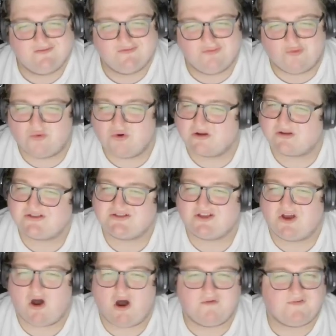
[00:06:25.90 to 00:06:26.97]
works
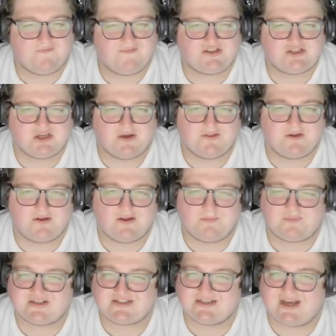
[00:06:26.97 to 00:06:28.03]
off of each other
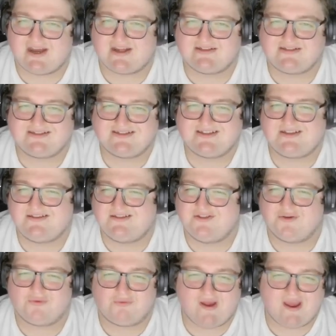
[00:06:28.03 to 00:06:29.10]
besides
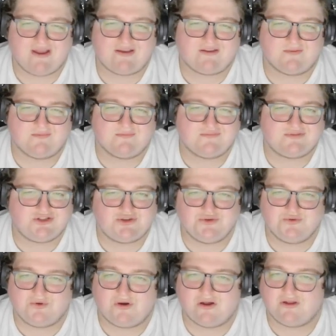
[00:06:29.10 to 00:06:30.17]
the random
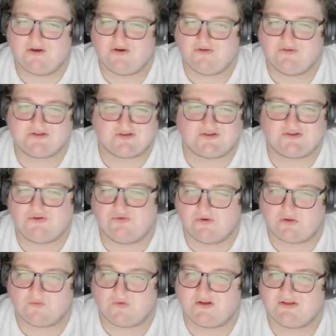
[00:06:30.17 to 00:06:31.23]
2-on-0s or
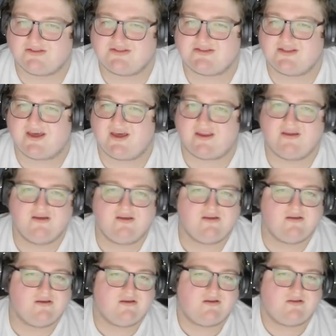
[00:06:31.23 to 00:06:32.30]
2-on-1s that
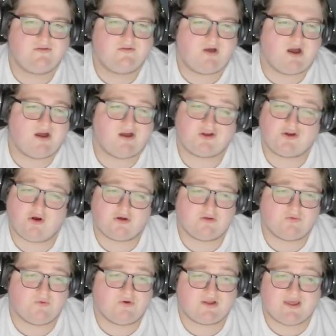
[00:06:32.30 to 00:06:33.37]

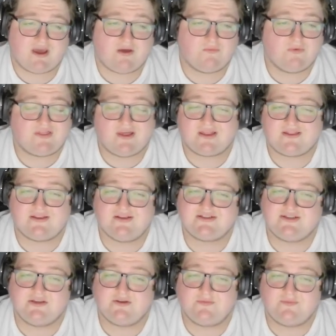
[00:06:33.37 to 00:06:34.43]
Carter will get with
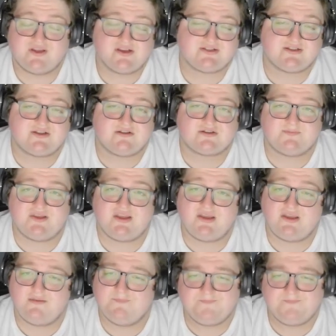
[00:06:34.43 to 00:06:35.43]
Athanasiou because of their speed.